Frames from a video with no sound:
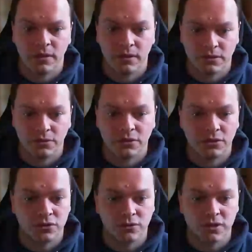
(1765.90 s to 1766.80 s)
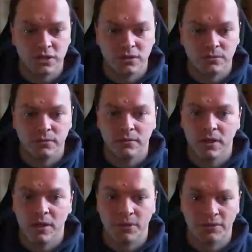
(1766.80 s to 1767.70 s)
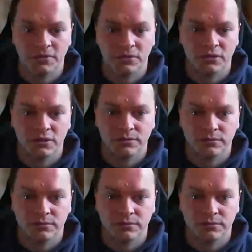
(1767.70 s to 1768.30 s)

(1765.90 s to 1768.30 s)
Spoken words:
a source control system like Perforce.